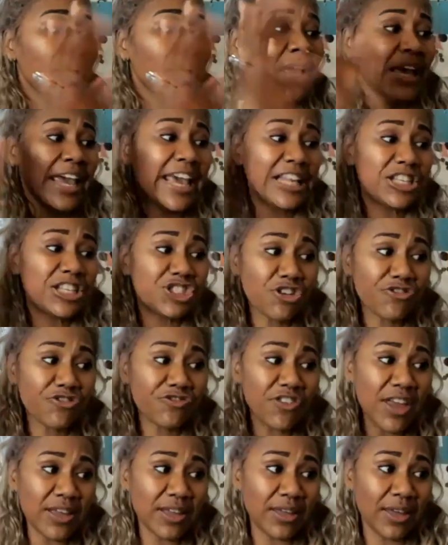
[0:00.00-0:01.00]
It's your
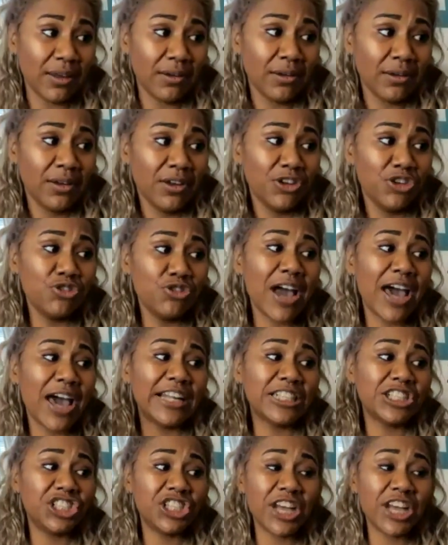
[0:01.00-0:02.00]
thinking. You
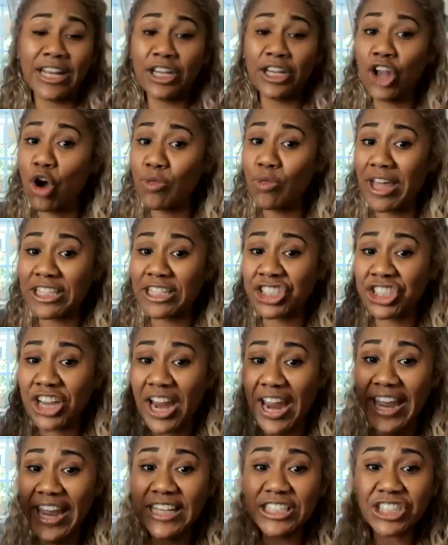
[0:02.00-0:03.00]
got to know that
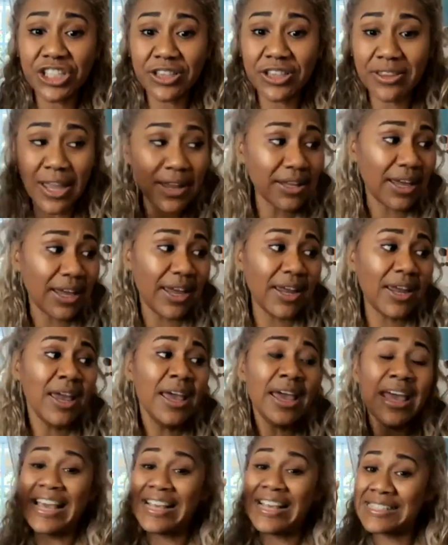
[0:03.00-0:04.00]
changed thinking
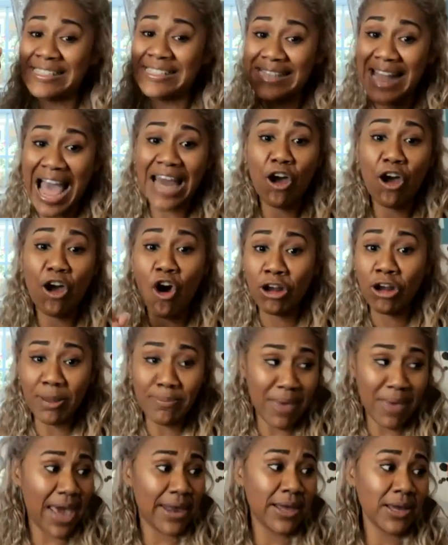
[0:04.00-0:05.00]
is not
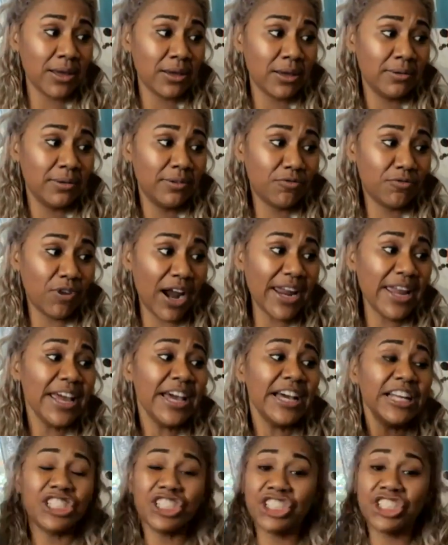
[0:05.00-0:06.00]
automatic, right?
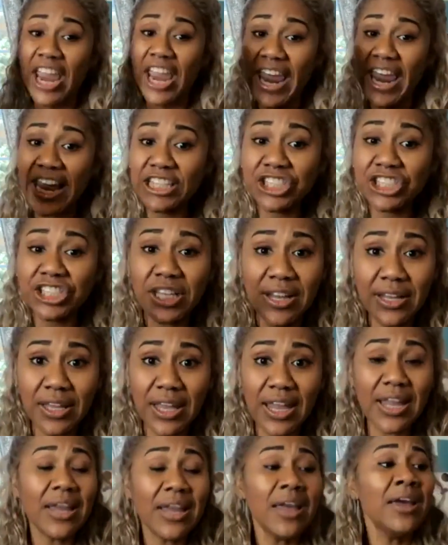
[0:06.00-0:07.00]
Changed
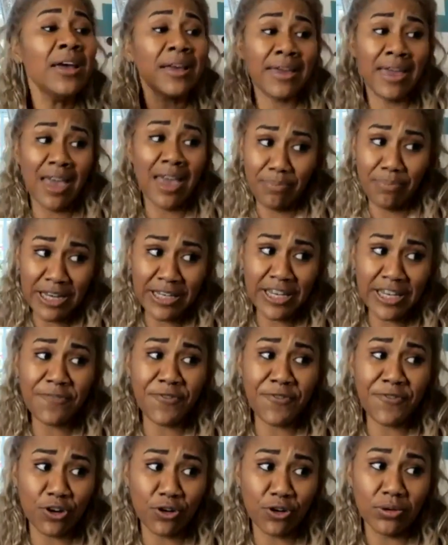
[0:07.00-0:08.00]
thinking can be
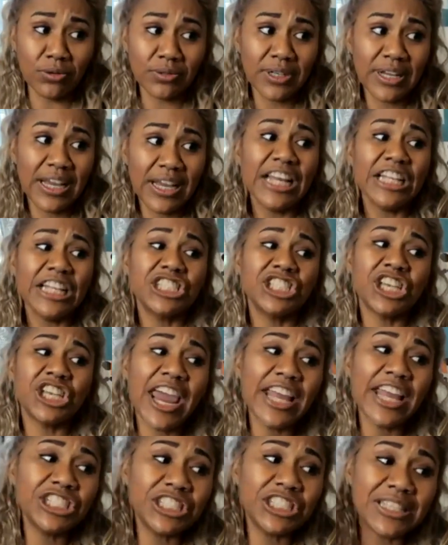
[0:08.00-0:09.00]
difficult.
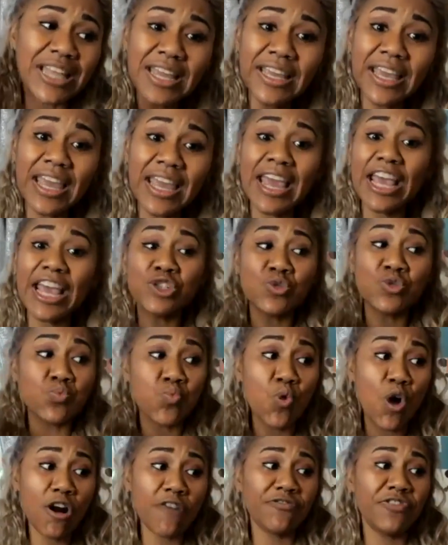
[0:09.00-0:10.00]
Changed thinking is
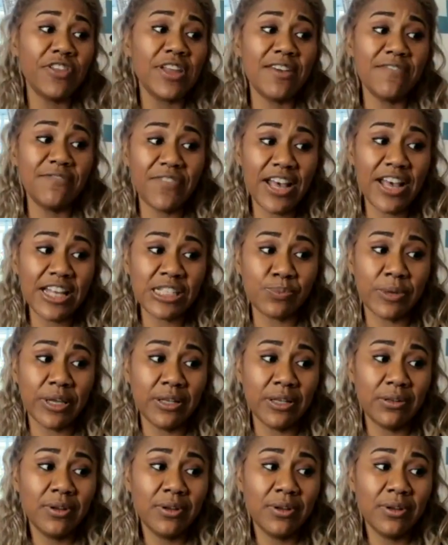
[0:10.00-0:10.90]
worth the investment.